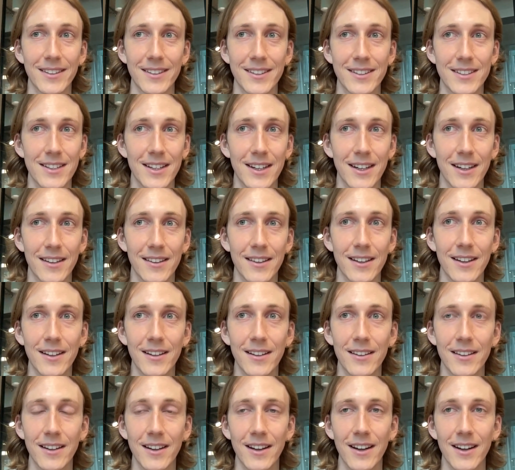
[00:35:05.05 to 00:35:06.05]
It's like
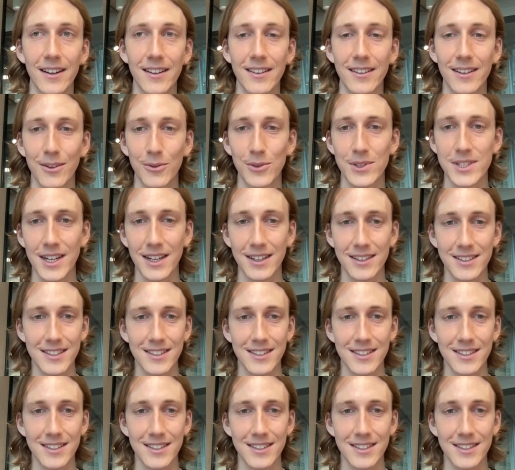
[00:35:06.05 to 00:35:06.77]
the kind of thing which